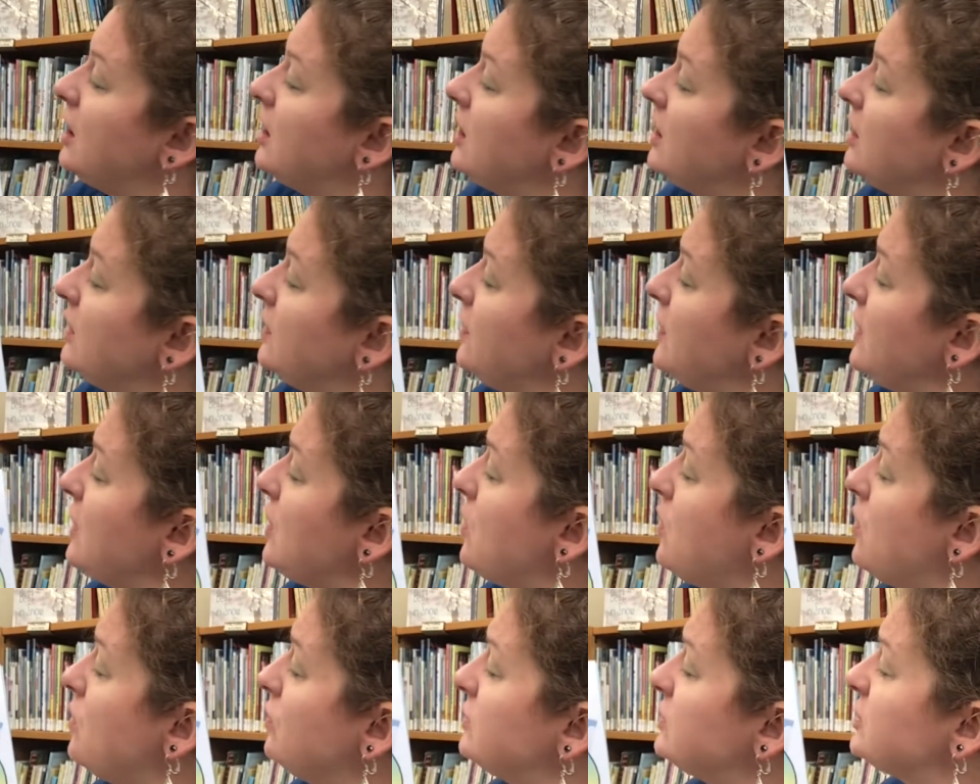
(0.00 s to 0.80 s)
The
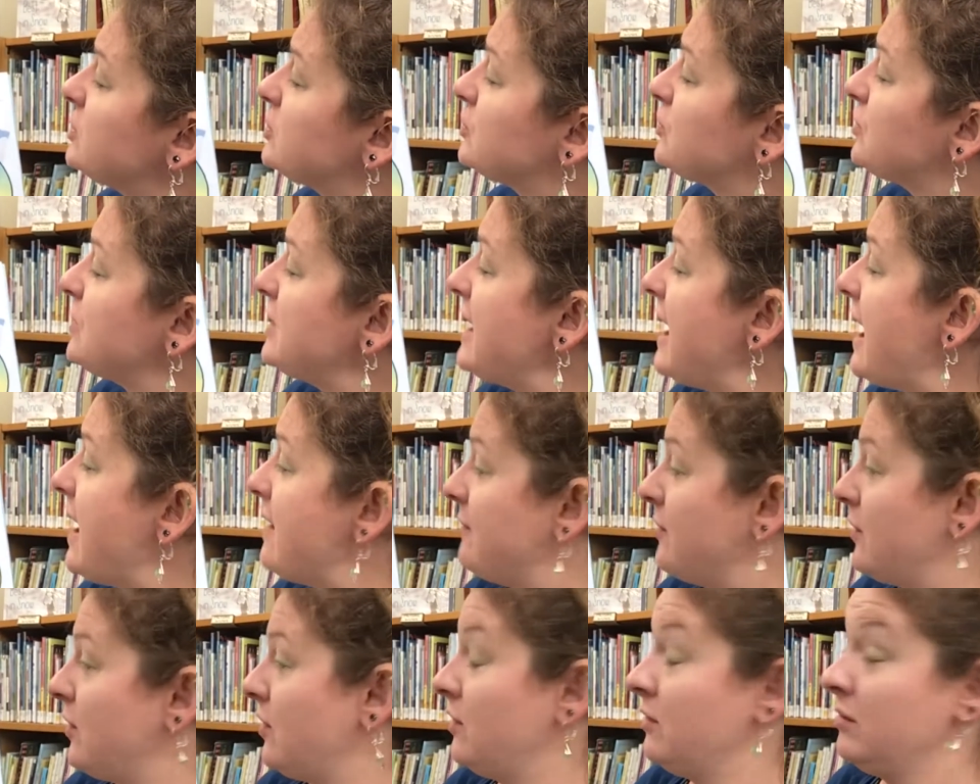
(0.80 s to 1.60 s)
oldest tree
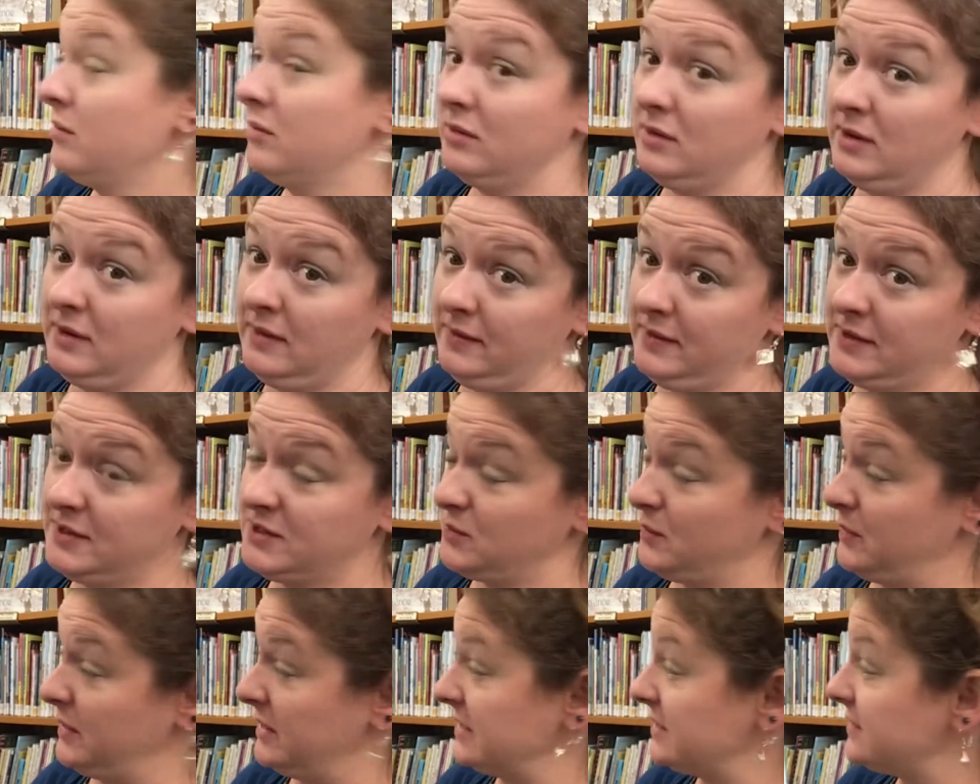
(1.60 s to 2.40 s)
ever, and this
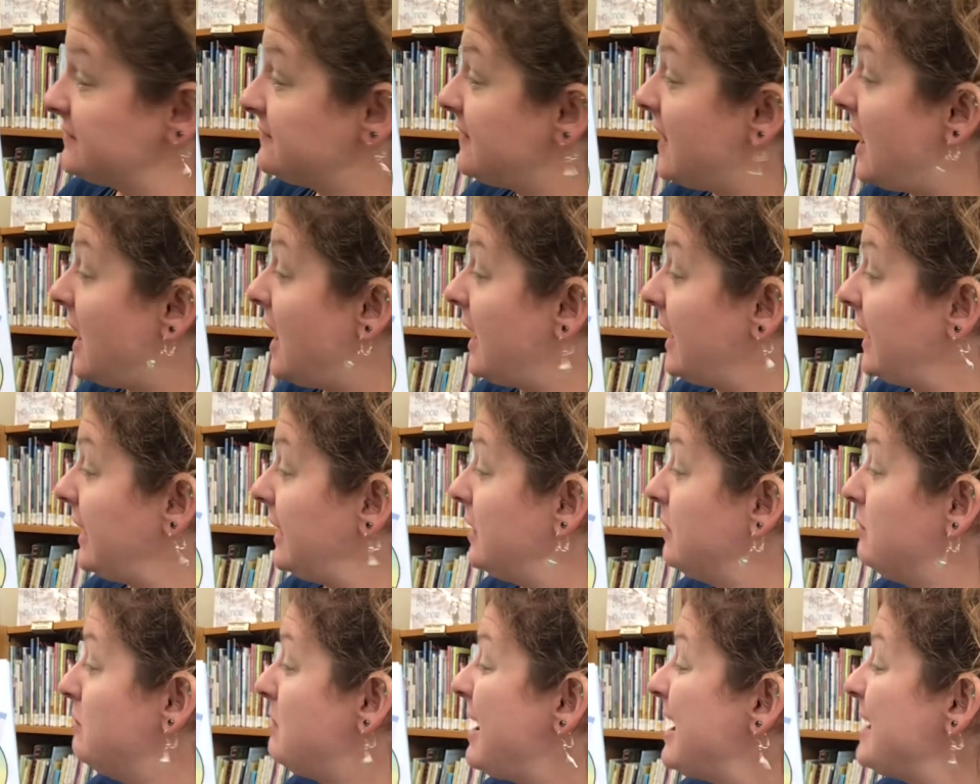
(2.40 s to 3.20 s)
one is fine,
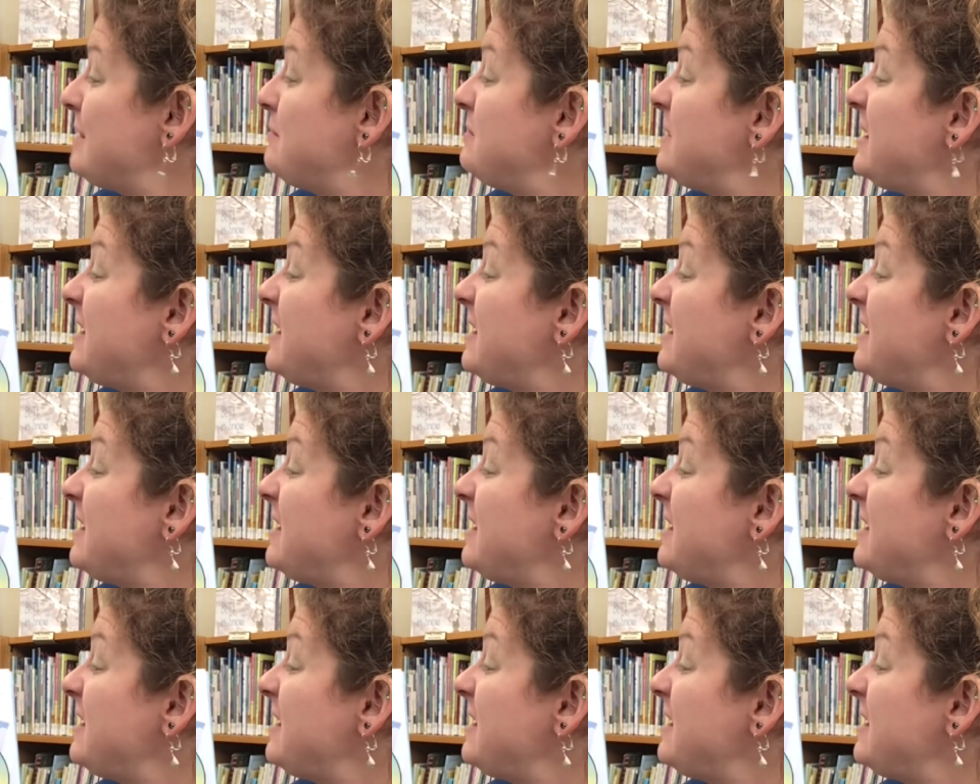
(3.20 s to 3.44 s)
might be